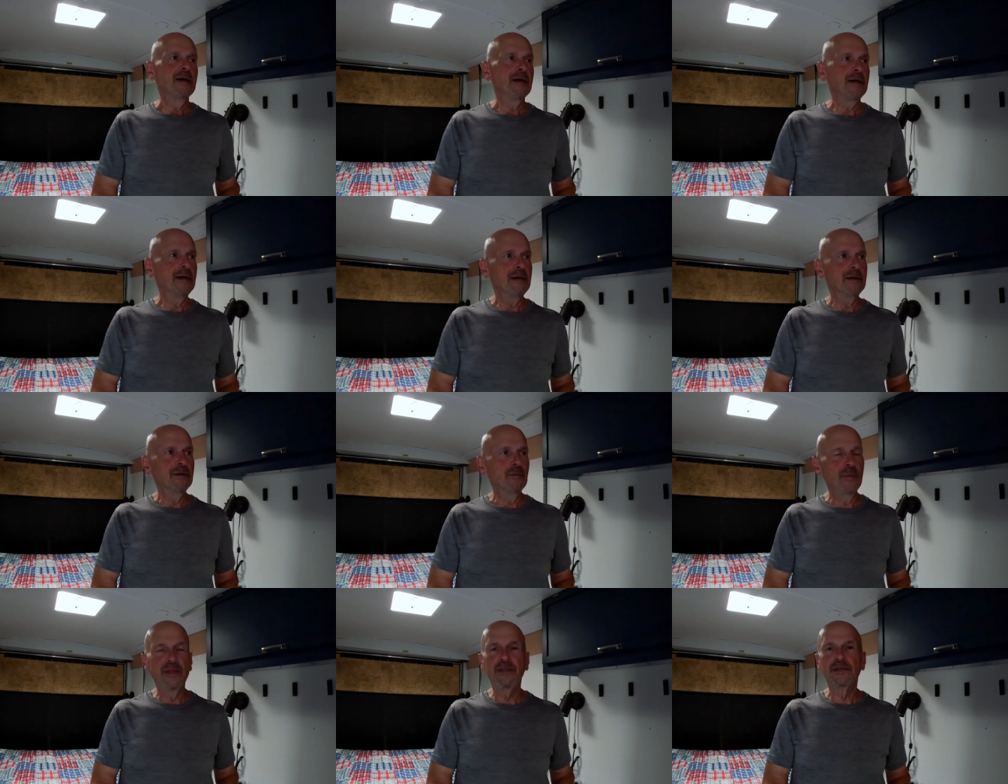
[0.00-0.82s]
Uh,
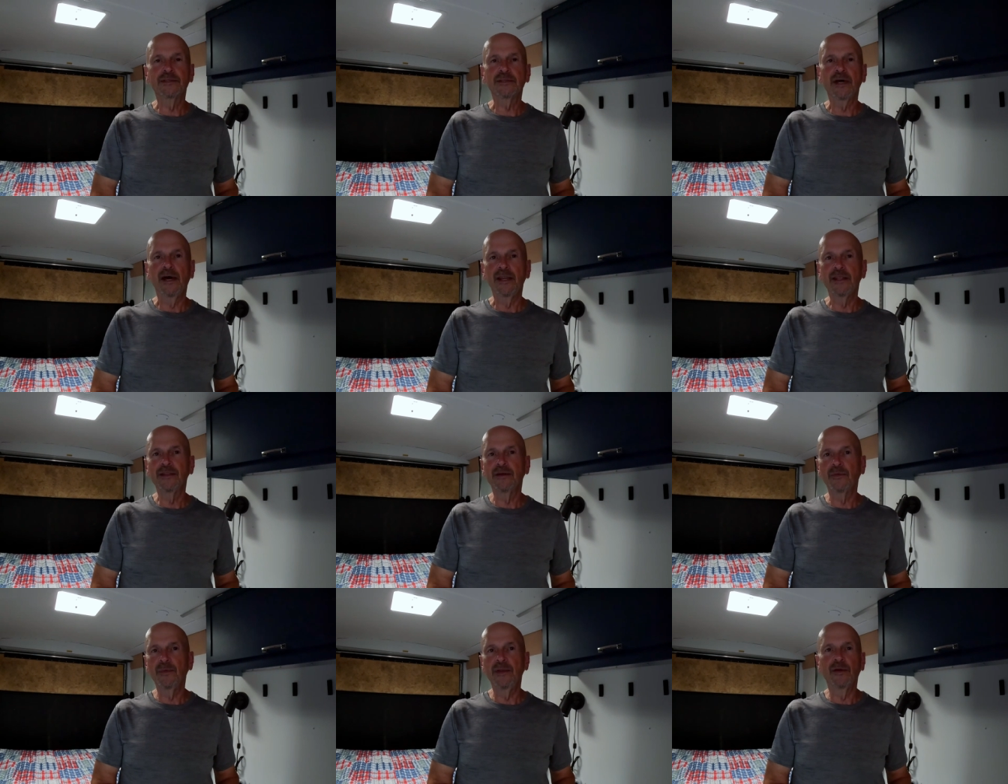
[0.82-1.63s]
we decided
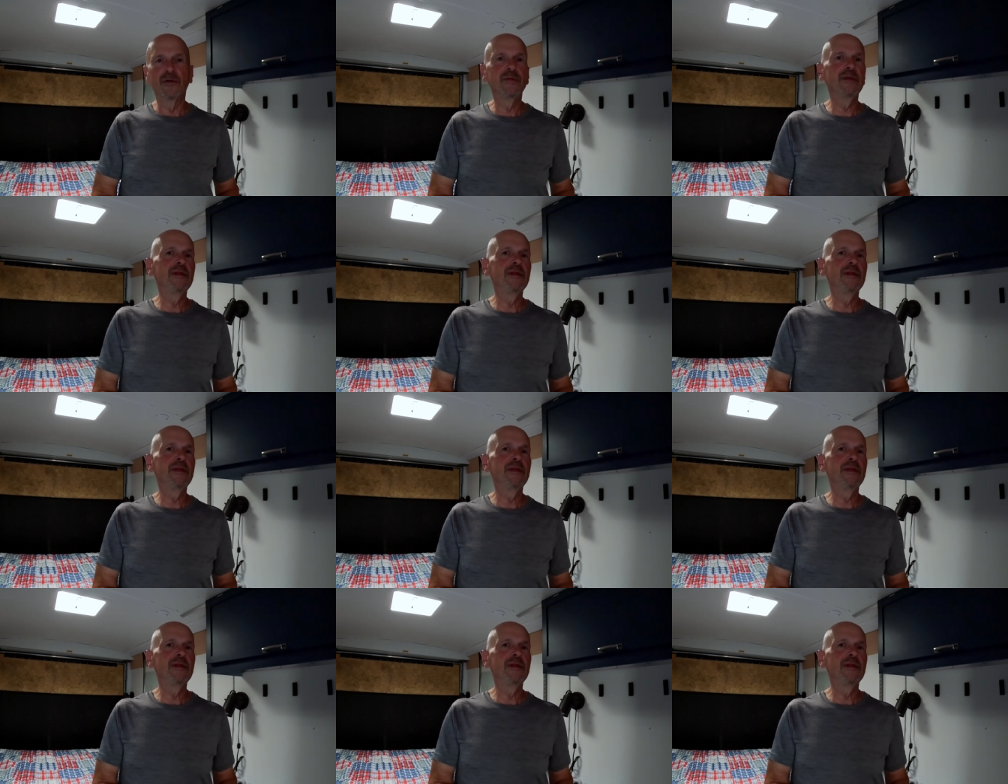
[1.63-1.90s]
that we don't